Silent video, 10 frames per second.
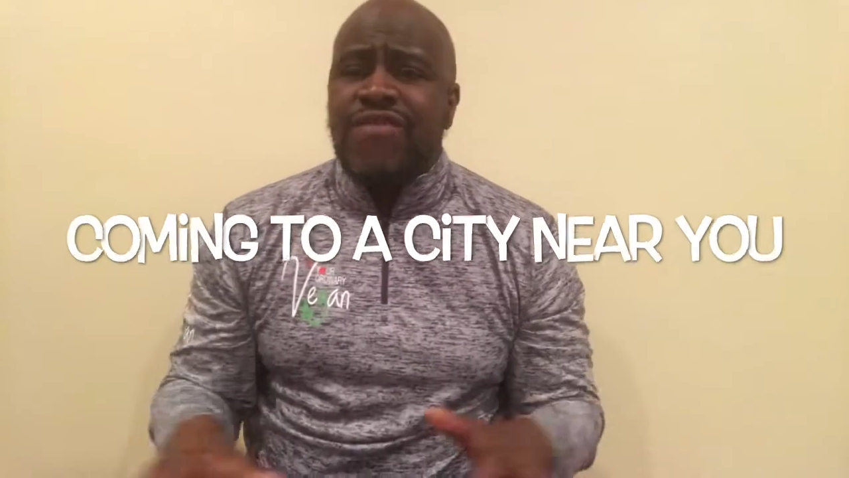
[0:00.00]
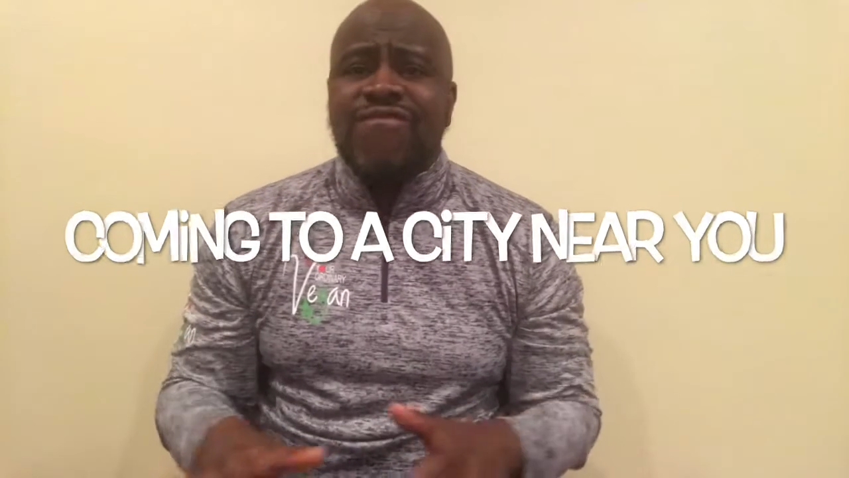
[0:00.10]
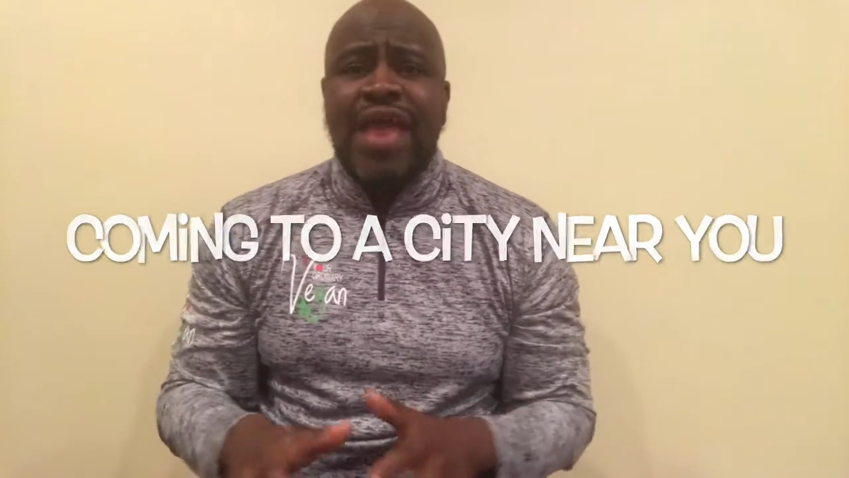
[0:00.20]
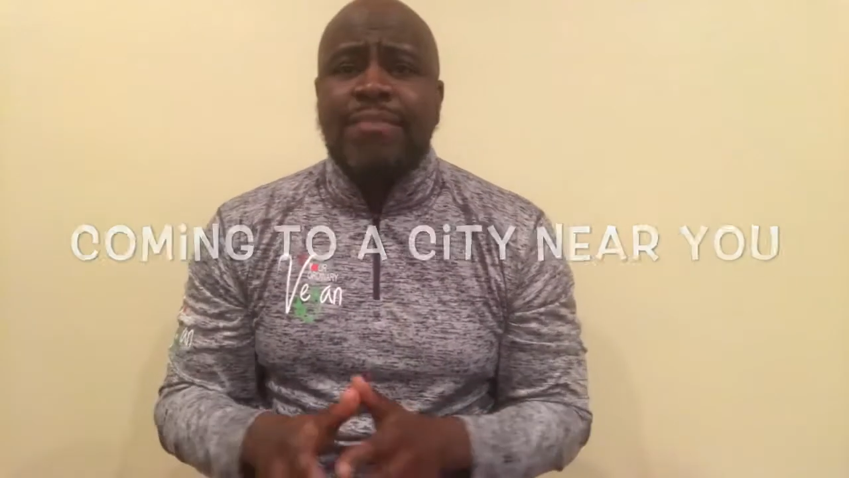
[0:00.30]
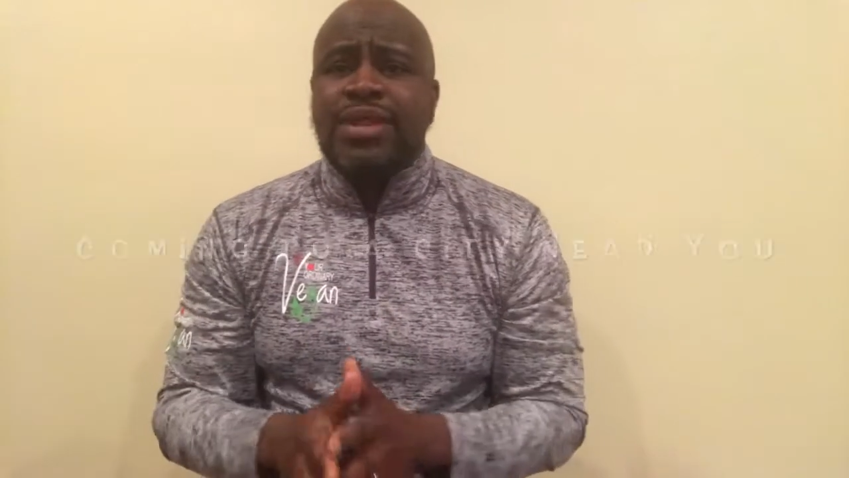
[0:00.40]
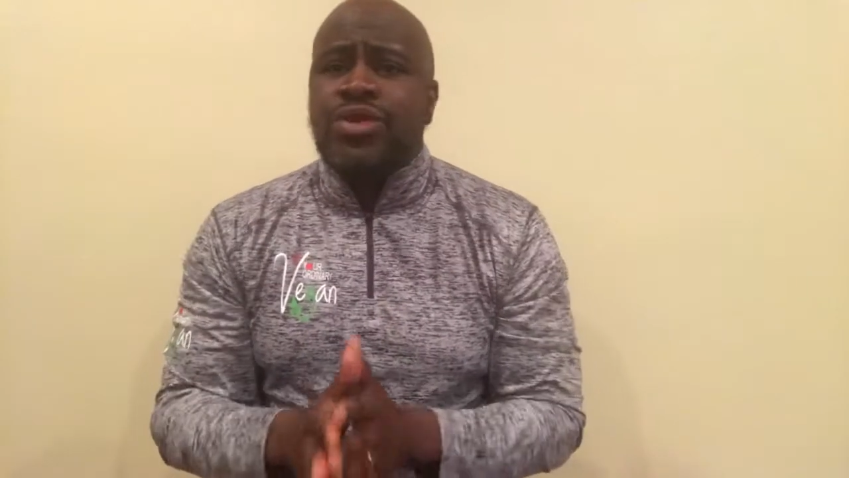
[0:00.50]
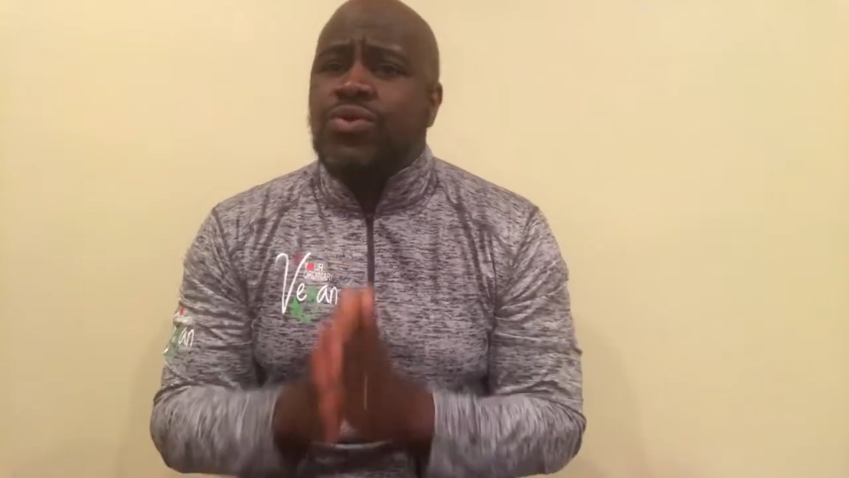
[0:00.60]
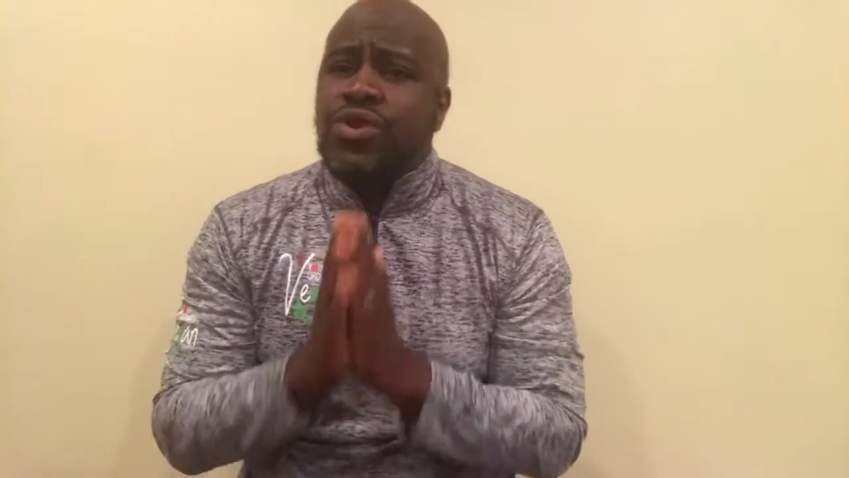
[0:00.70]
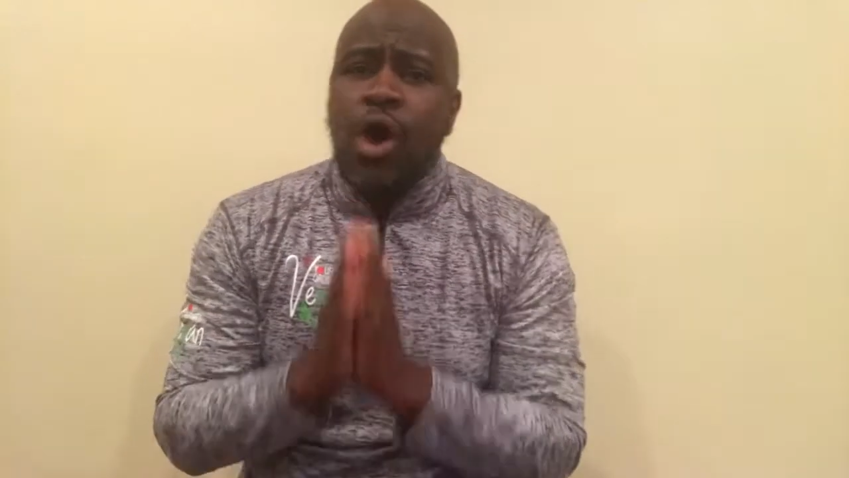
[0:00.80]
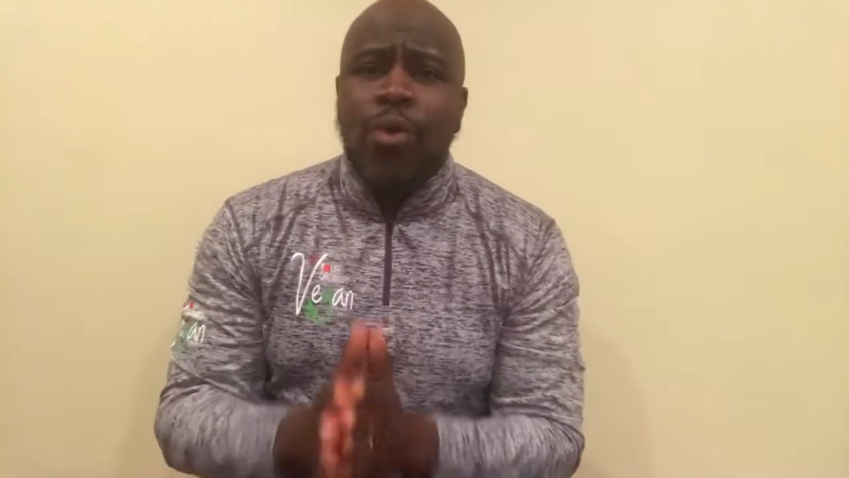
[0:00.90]
family you
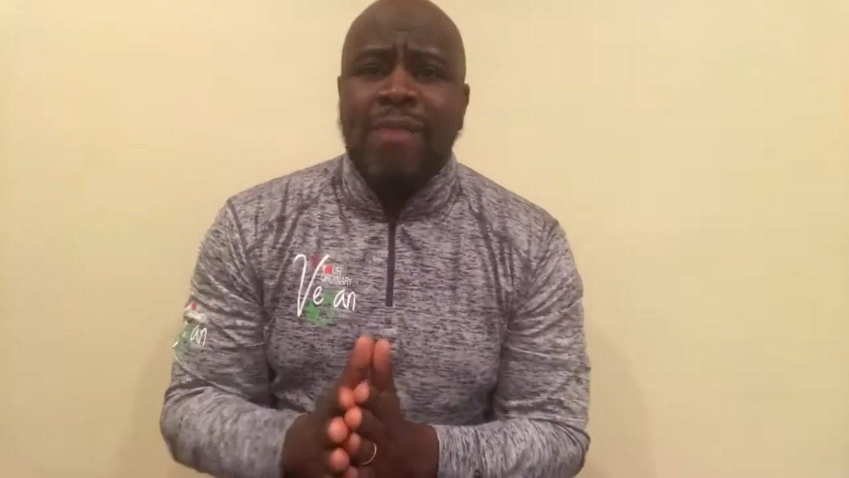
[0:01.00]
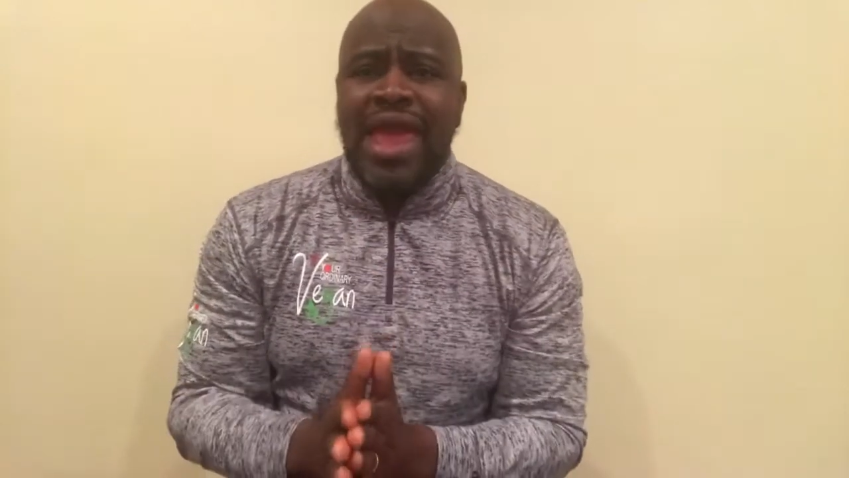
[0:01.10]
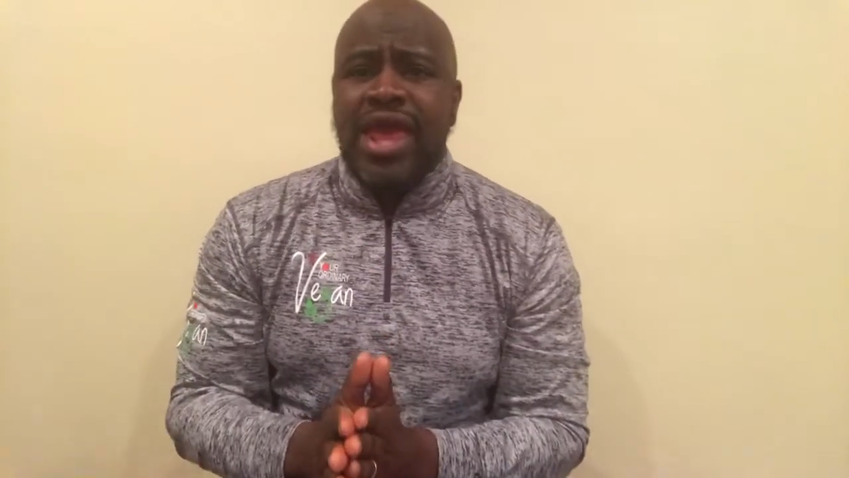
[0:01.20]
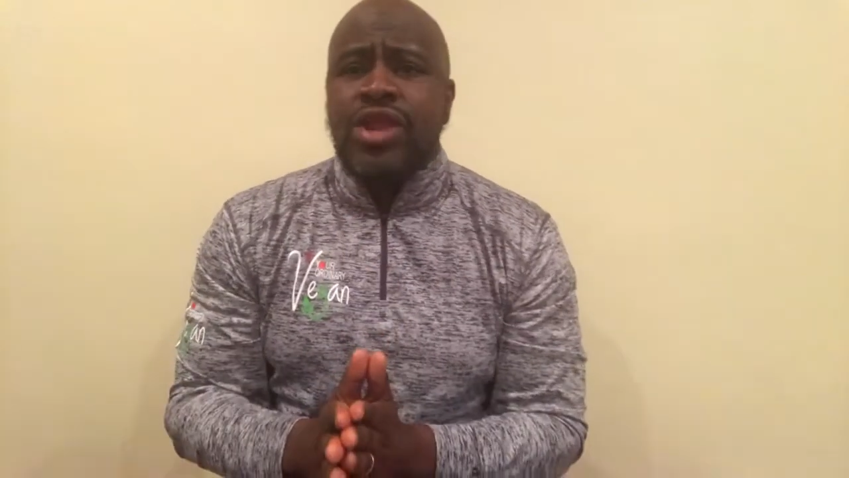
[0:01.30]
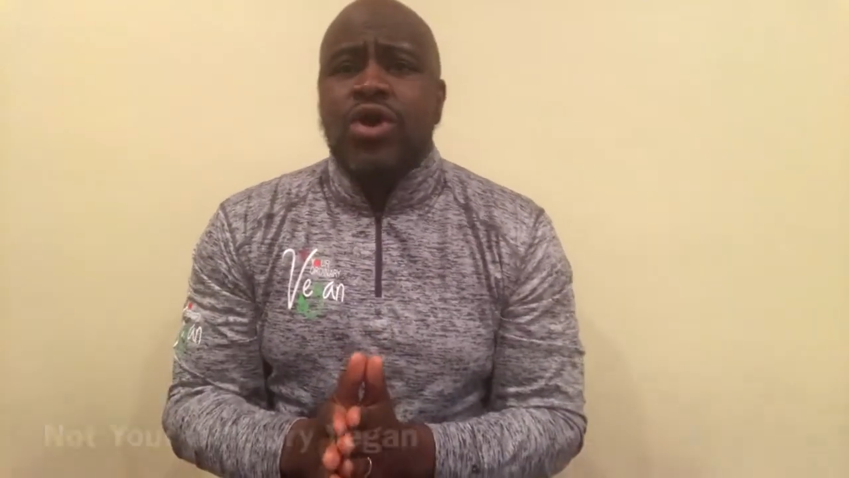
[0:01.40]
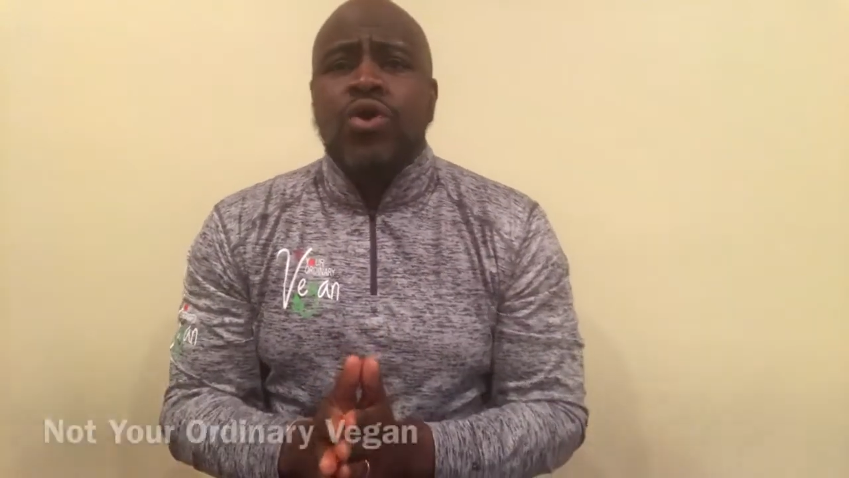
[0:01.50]
know, man,